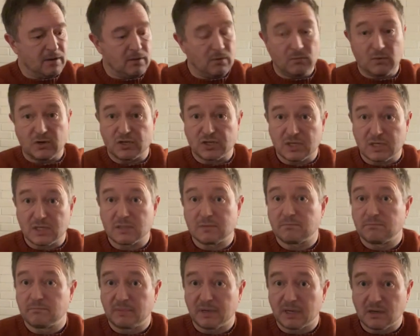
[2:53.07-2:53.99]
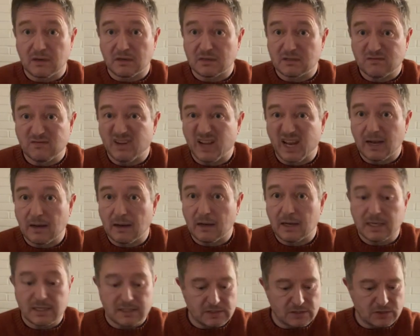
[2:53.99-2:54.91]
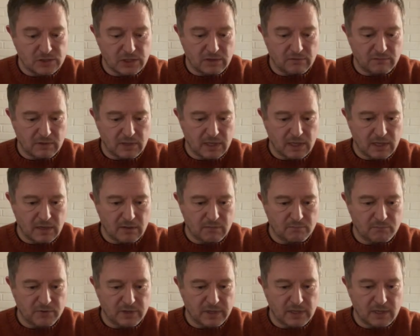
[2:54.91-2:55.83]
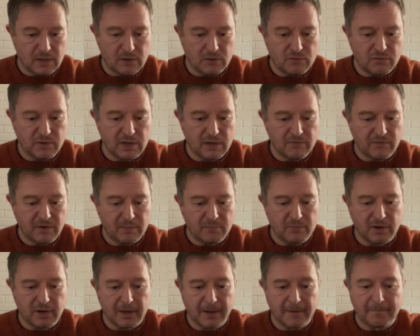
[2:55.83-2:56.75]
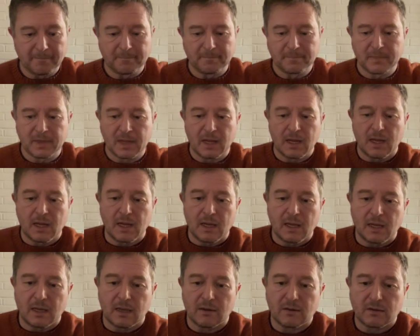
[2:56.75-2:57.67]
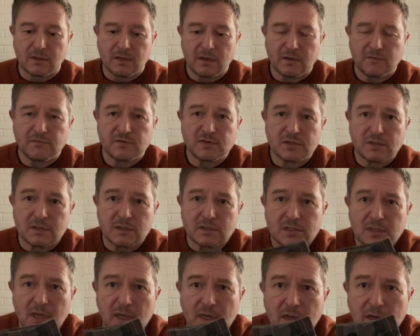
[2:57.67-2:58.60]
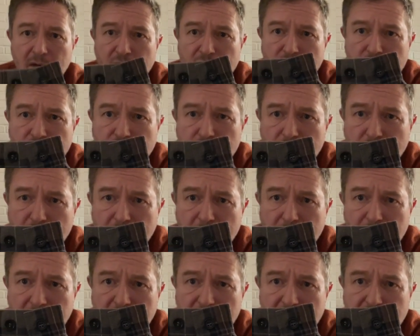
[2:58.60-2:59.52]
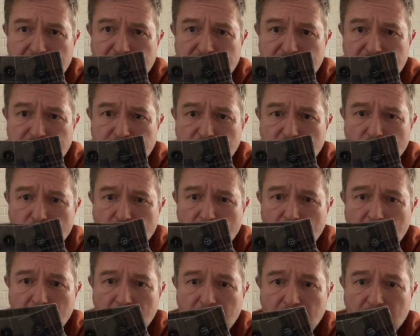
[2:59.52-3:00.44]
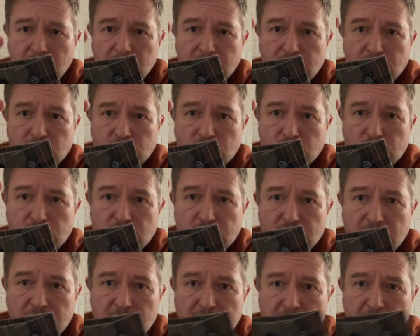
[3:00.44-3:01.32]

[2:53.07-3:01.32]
which is because flannel is generally a pretty low grade fabric. Now, the cuffs are slightly unusual in being smaller, shorter in